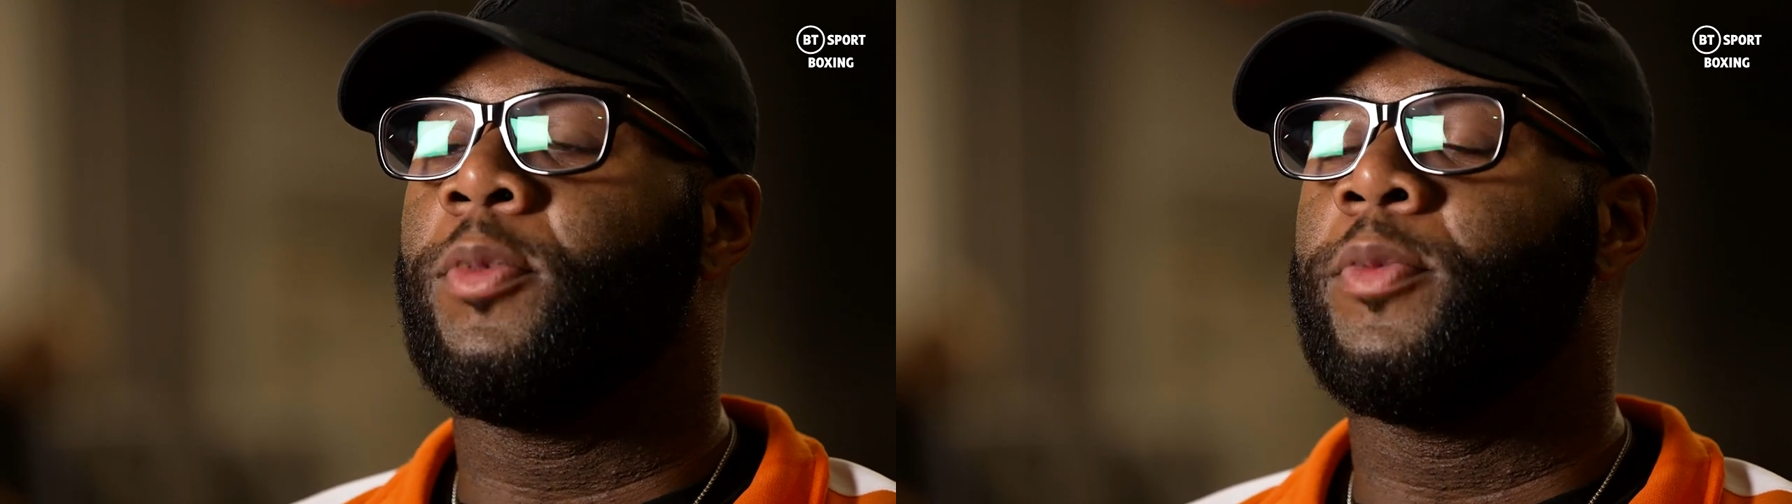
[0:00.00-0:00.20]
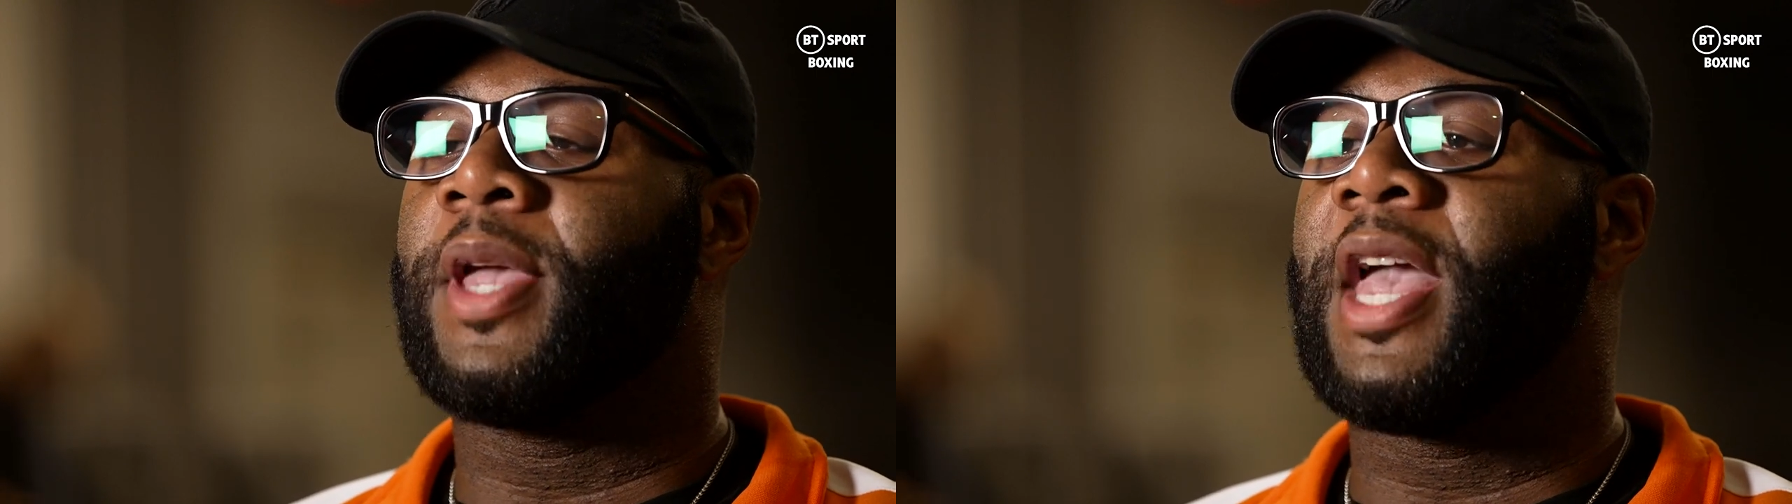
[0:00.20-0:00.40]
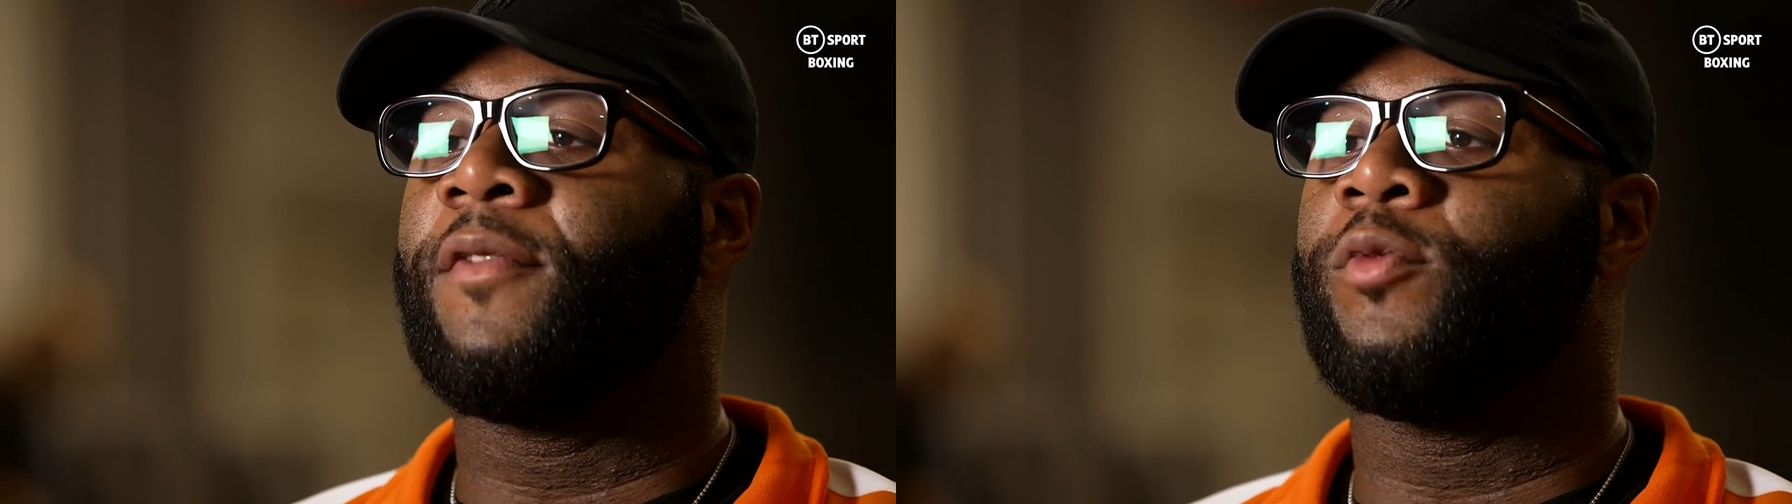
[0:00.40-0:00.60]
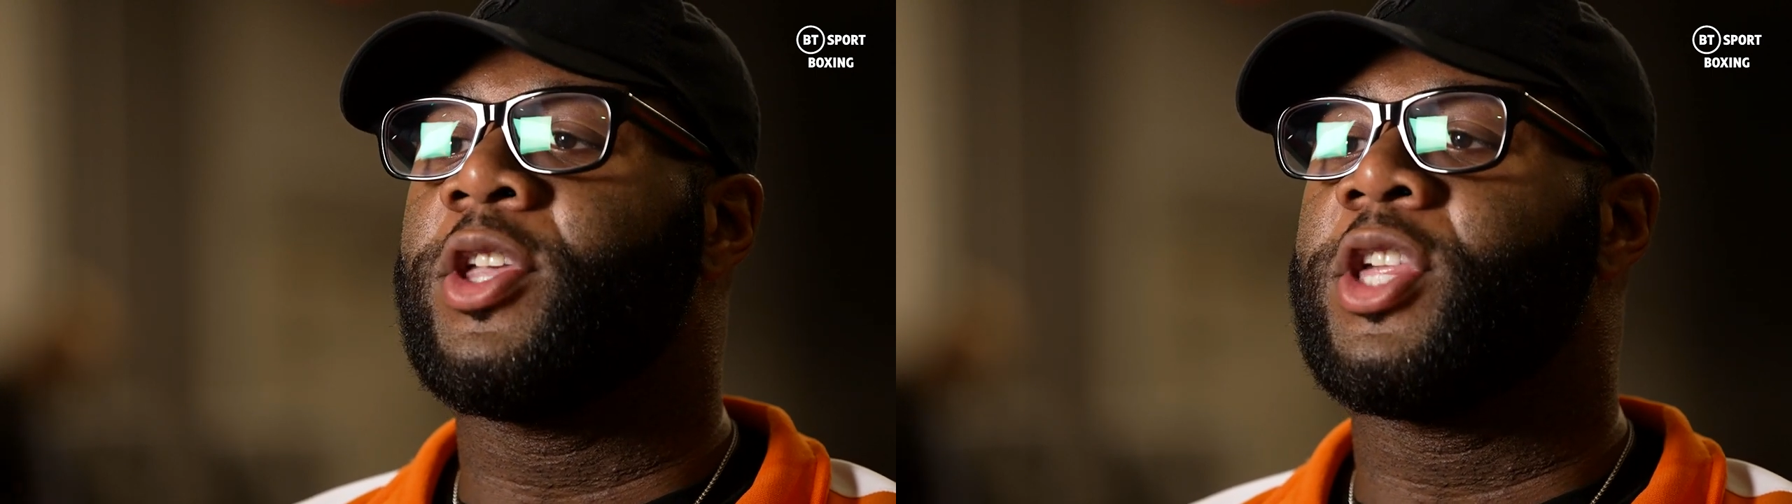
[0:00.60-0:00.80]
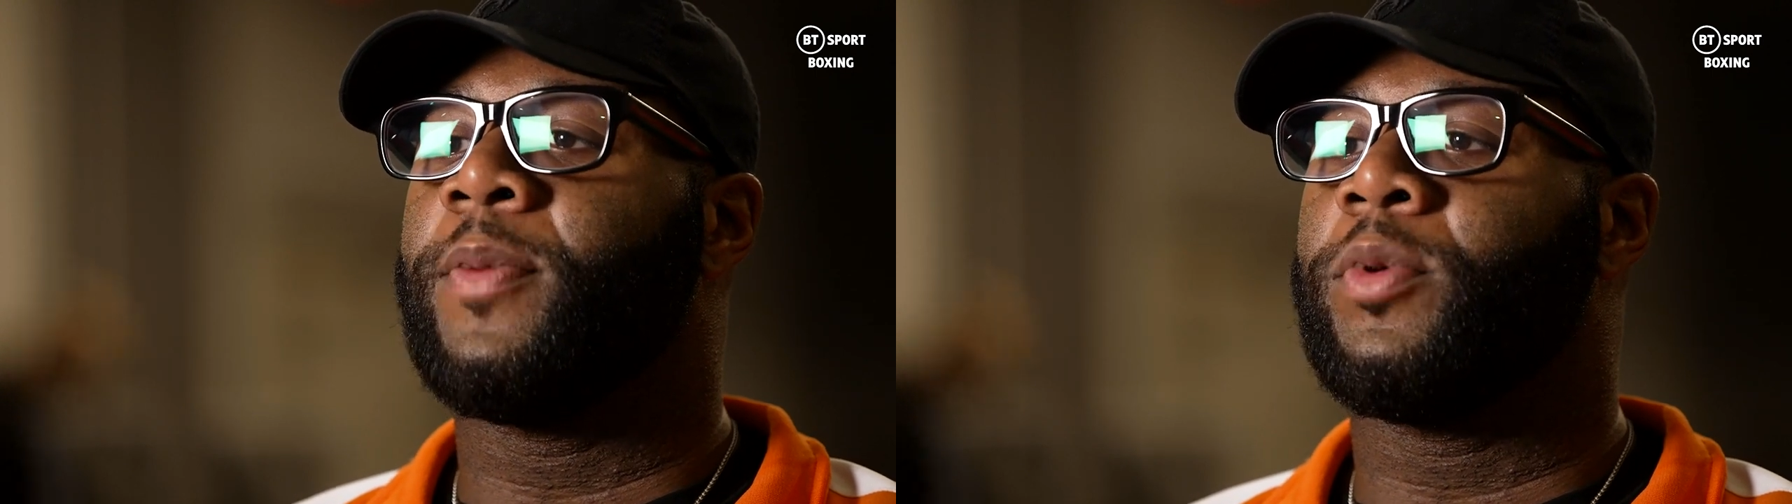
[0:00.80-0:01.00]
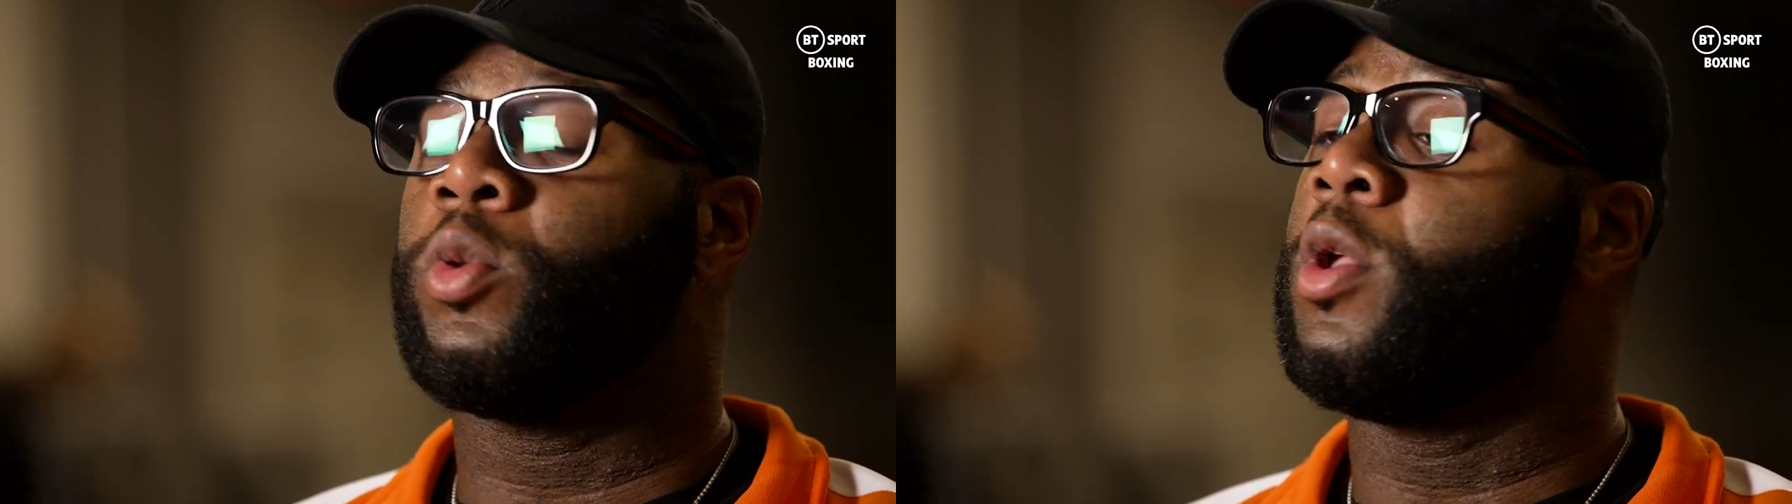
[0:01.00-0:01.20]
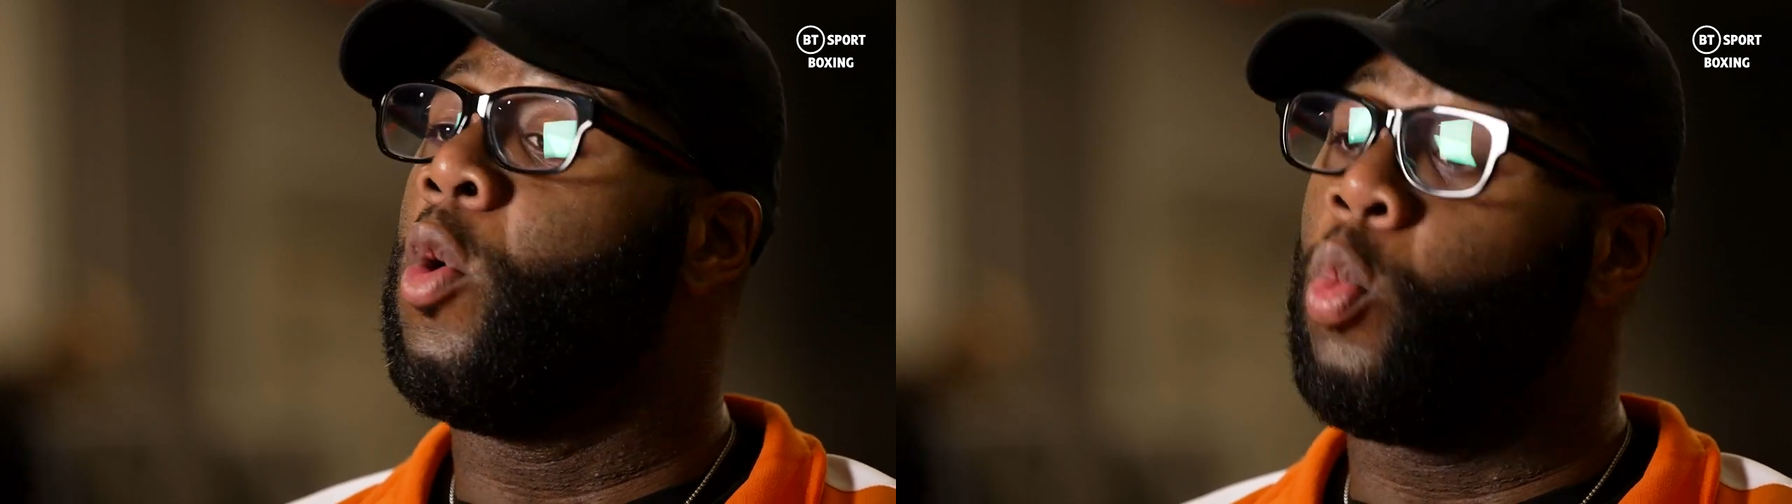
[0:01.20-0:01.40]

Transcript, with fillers: WBA heavyweight champion,